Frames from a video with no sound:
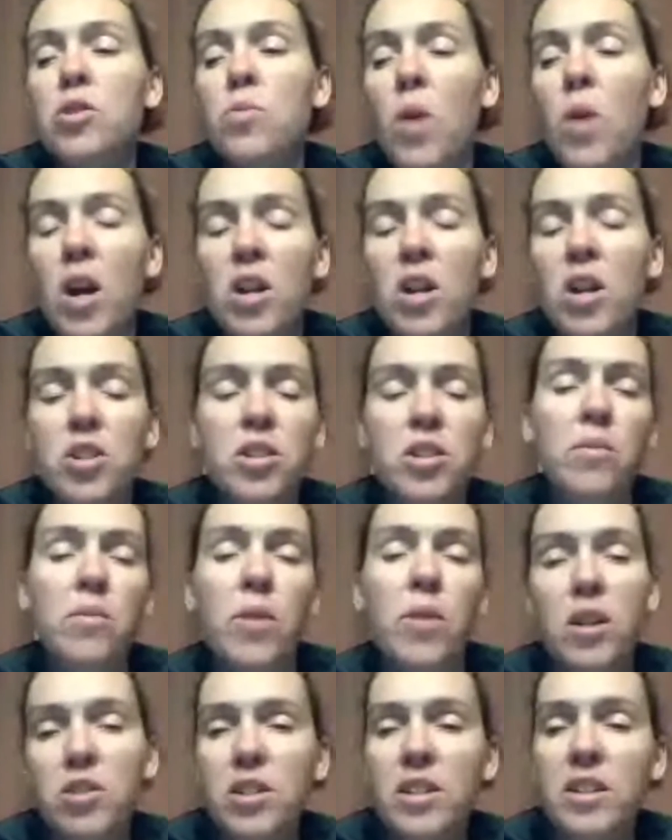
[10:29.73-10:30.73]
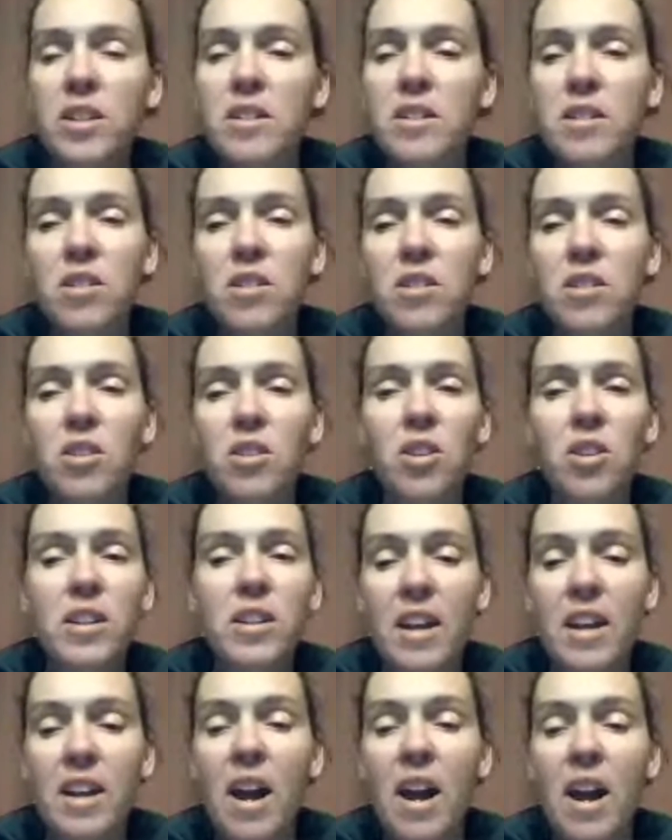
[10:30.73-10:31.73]
She washed it, couldn't
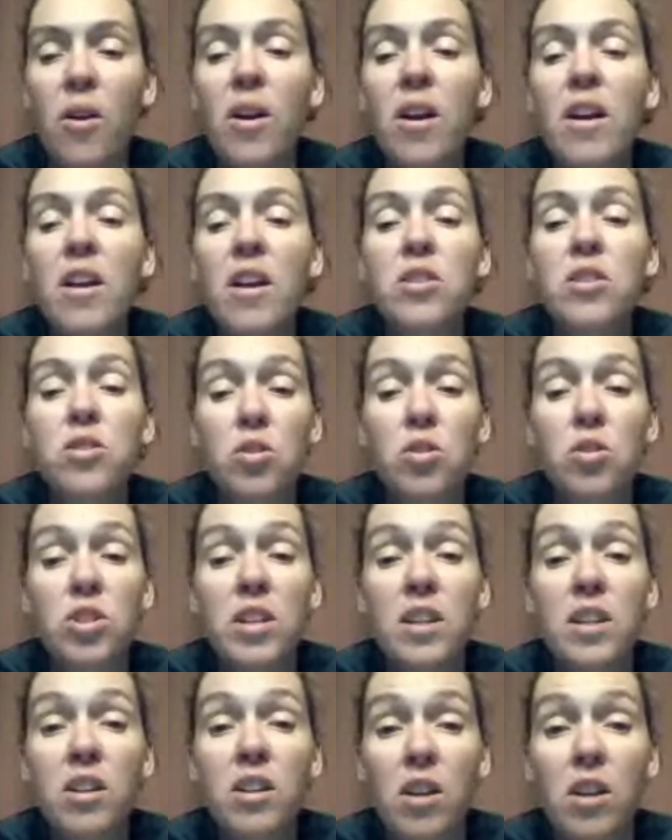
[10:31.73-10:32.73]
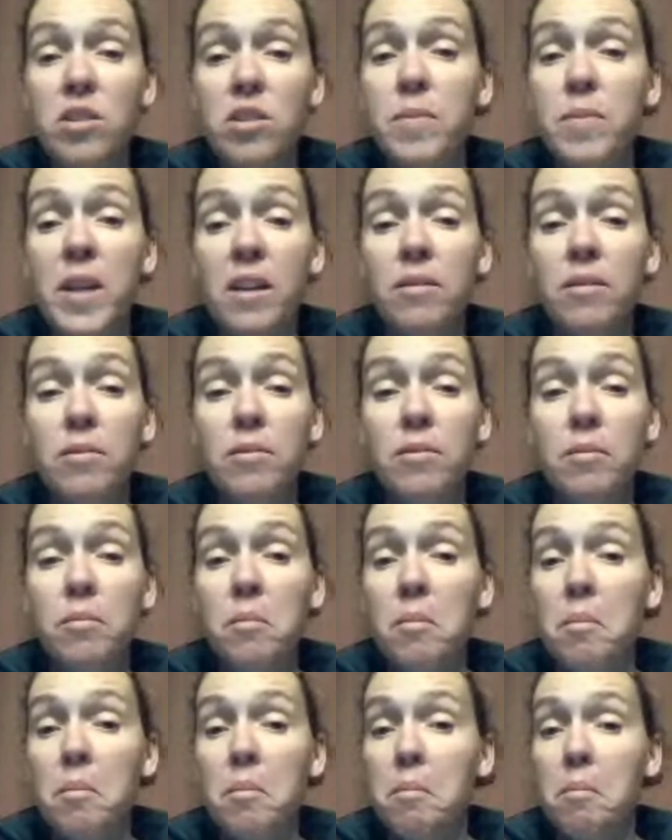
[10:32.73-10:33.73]
get it out. So she calls me.
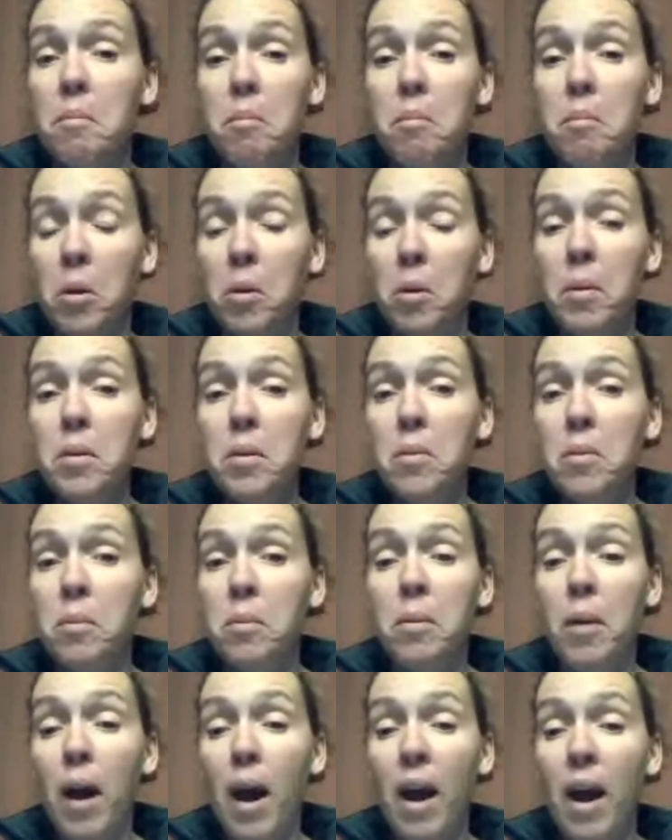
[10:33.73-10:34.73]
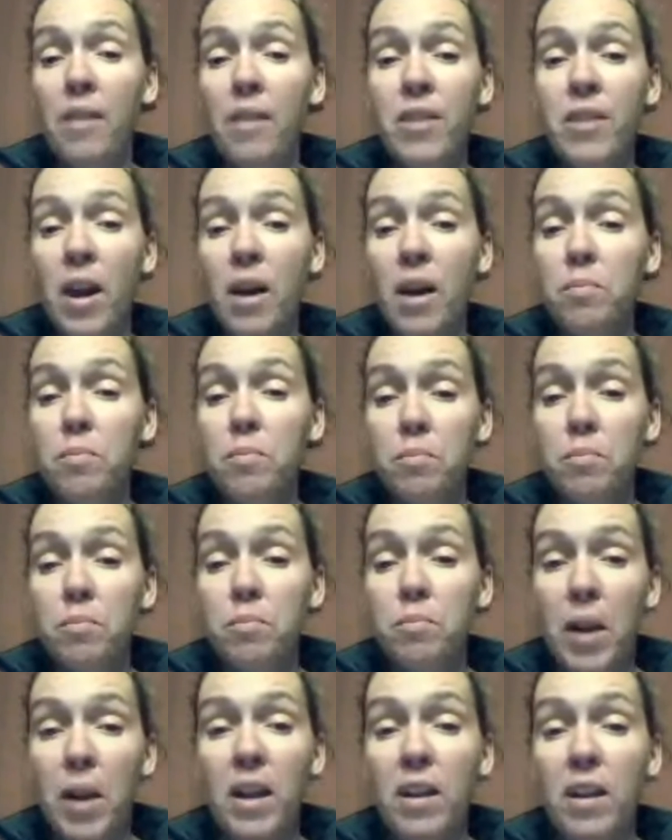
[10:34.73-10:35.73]
"What do I do? I've got
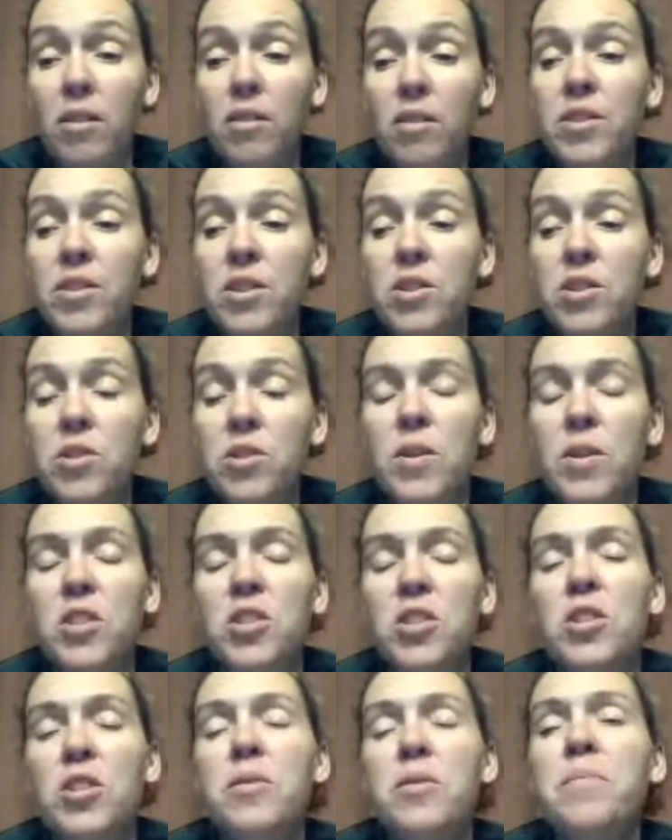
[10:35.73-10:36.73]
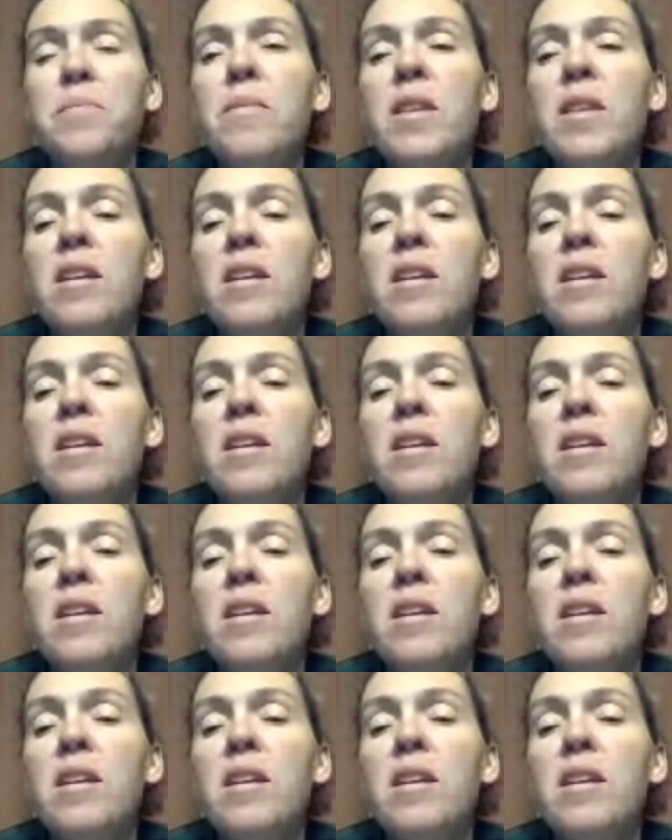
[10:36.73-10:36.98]
paint all over the sweatshirt."